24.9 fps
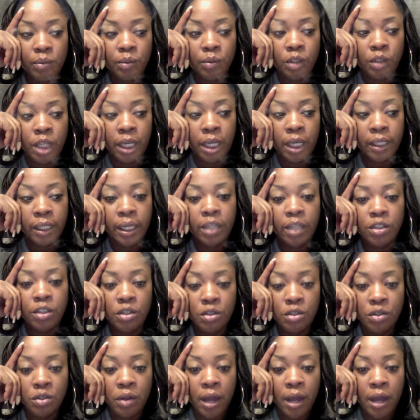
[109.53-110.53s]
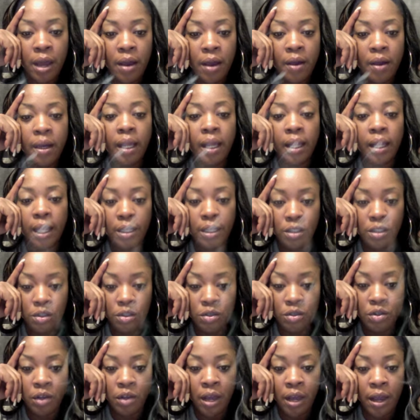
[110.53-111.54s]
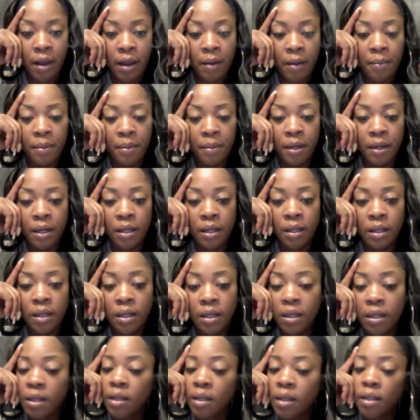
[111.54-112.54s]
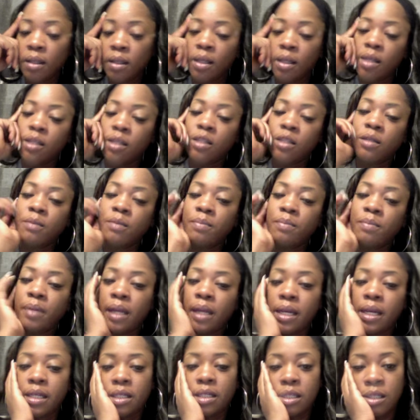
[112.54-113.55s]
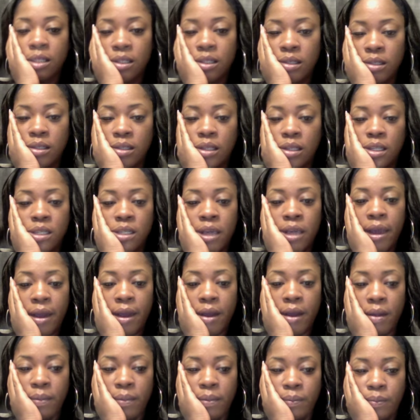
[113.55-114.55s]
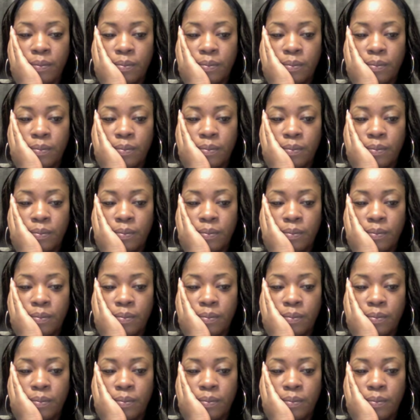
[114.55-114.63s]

checked out Juju Hair, and I like Juju Hair, but these places, these hair